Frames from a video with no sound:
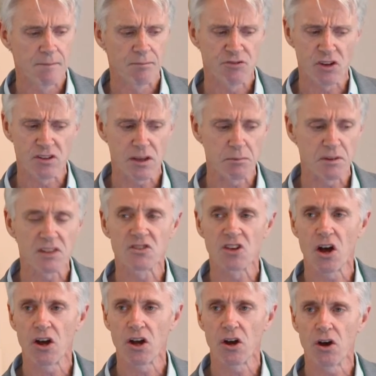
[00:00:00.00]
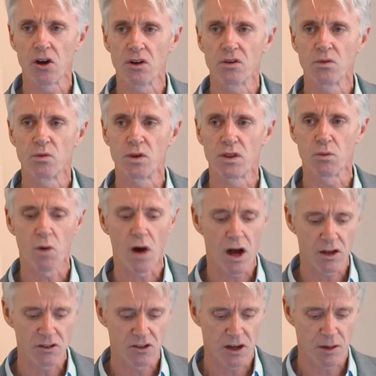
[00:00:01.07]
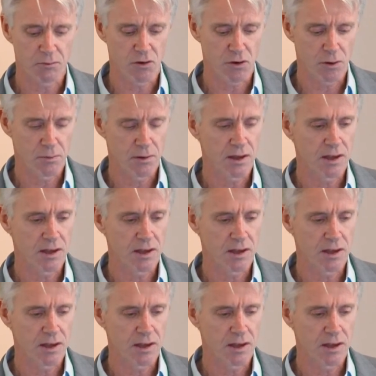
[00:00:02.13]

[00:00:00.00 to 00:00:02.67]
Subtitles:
So something's going on with a wild type group